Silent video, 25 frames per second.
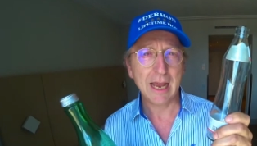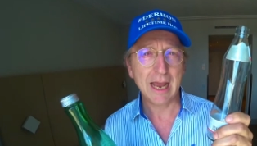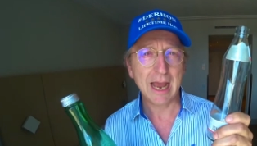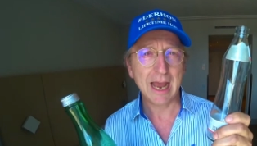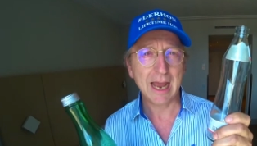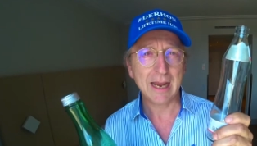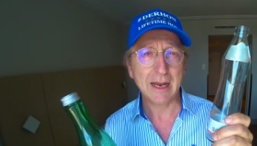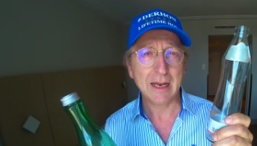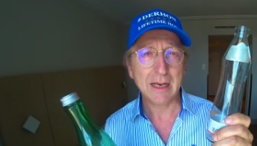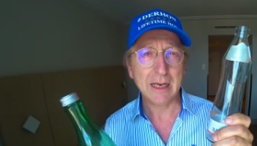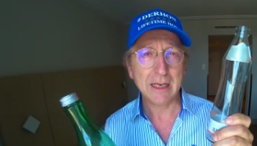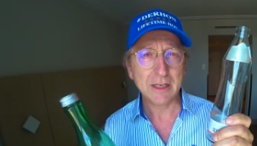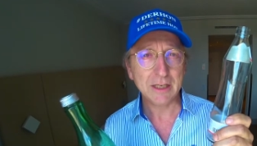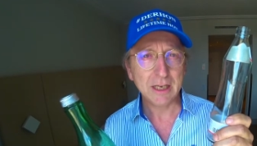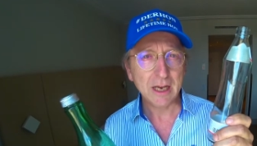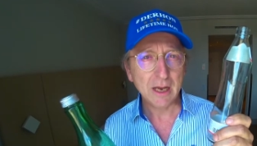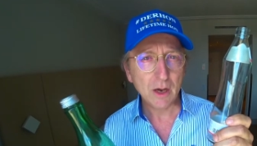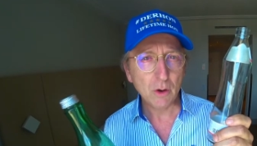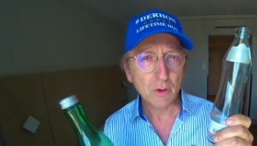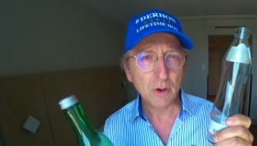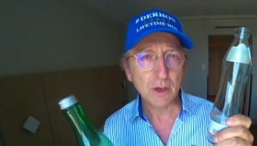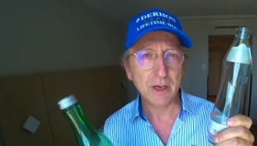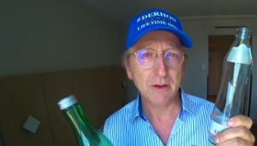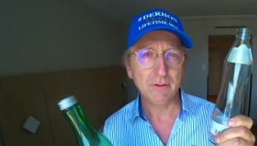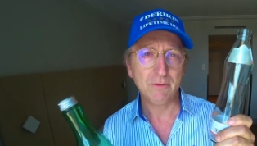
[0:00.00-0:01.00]
and it is the
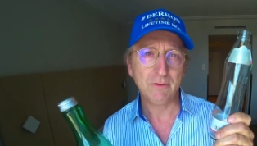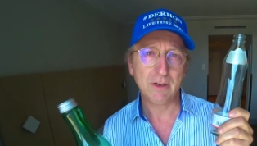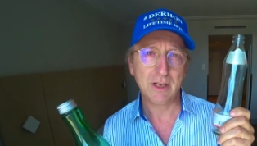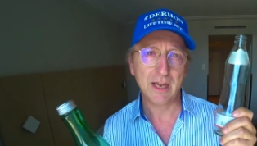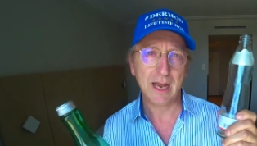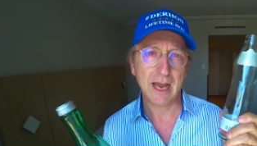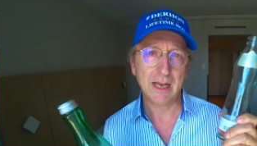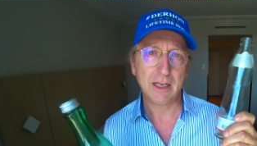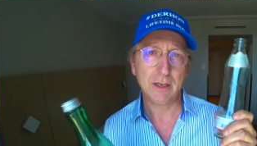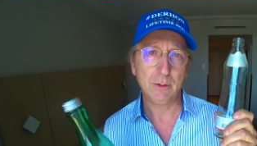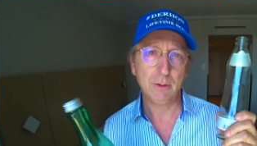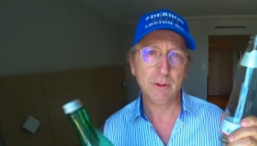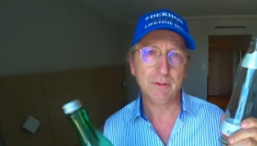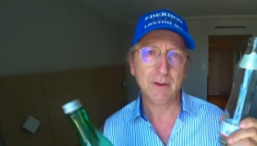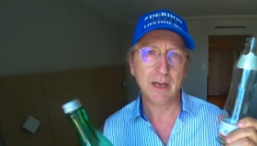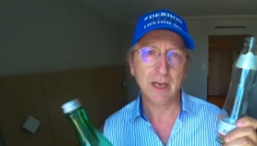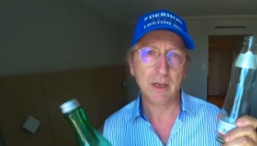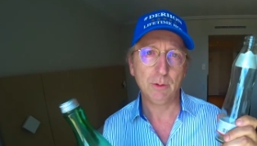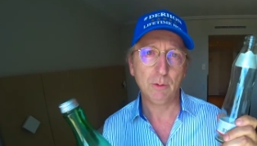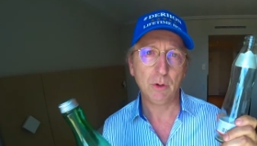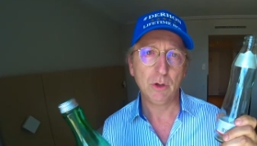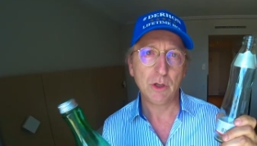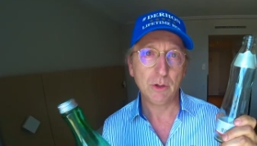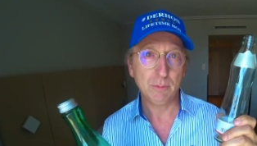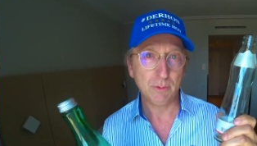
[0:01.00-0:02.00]
only free item
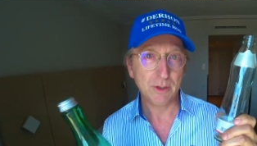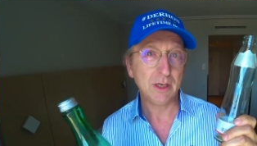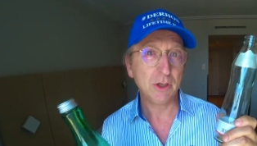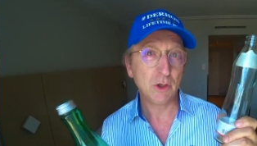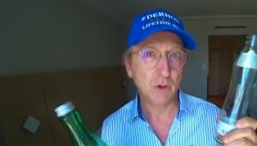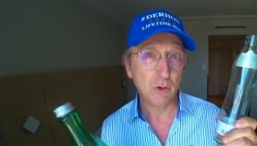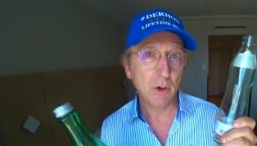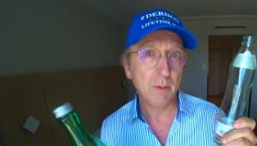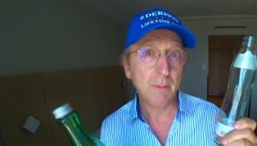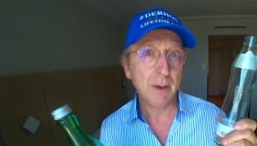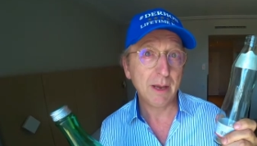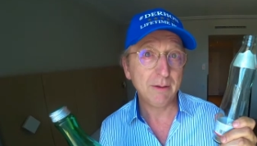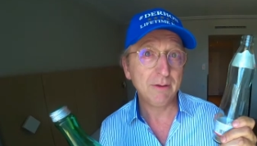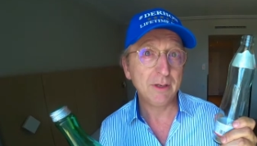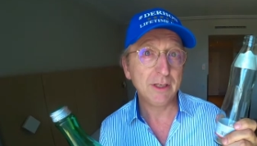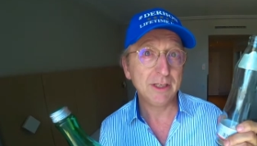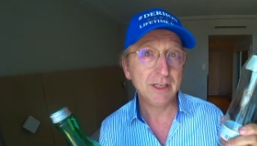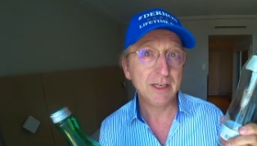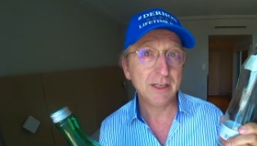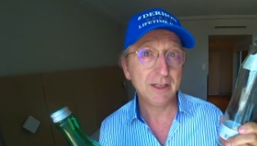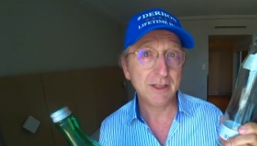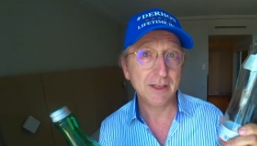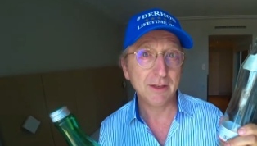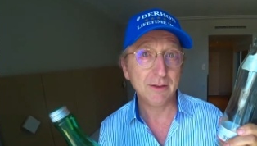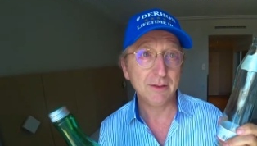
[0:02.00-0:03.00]
available to me during my
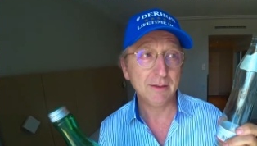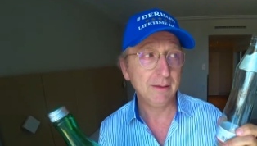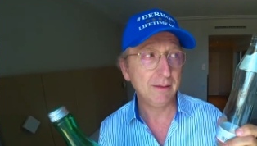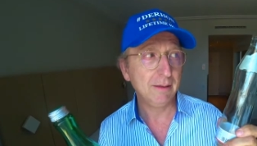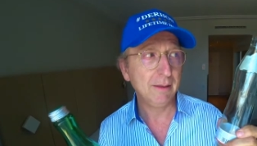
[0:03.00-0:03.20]
visits.